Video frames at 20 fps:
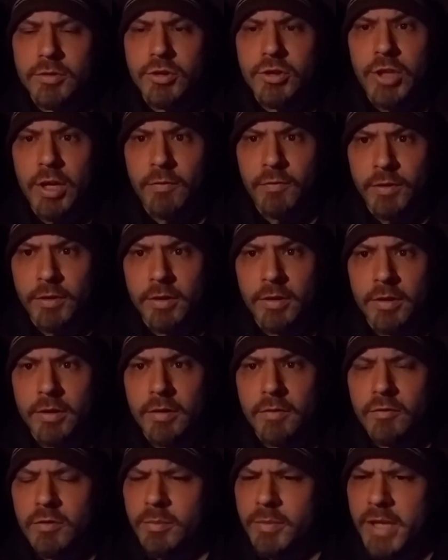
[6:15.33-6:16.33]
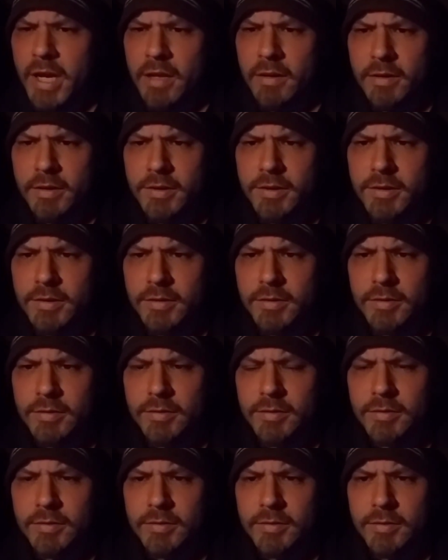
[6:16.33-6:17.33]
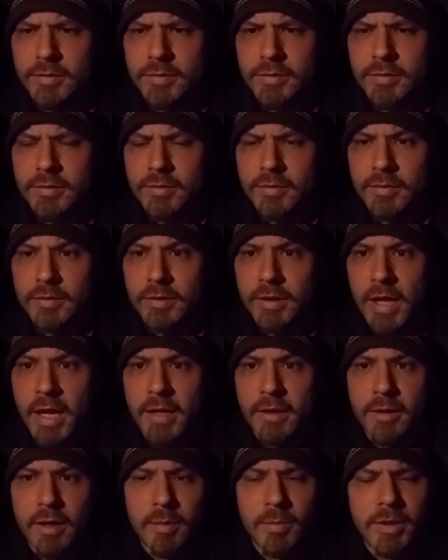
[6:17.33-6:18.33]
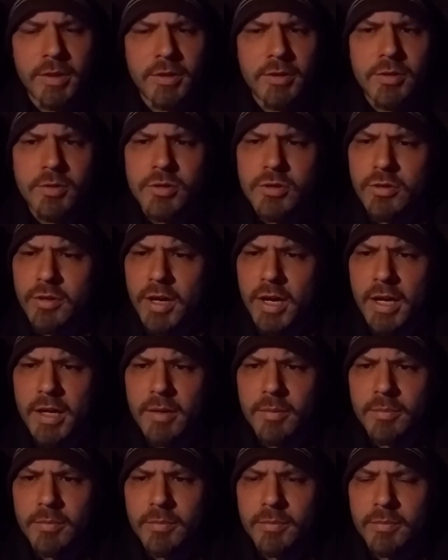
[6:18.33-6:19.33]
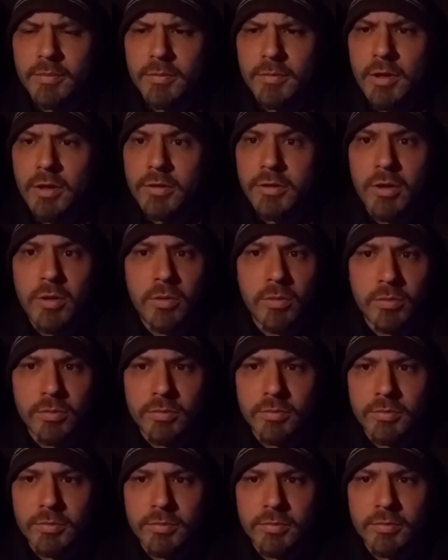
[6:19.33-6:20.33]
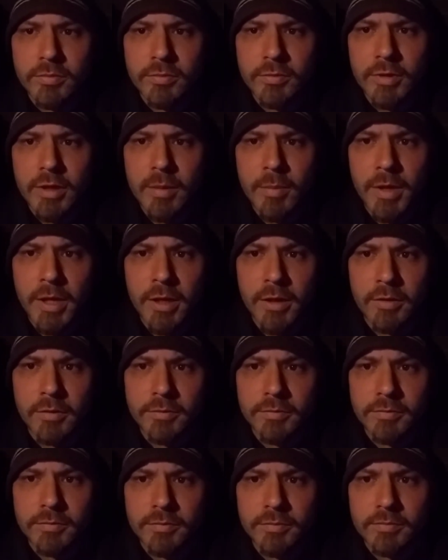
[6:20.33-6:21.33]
Chefy from Dallas. Like, comment, and subscribe, or don't. I'm out.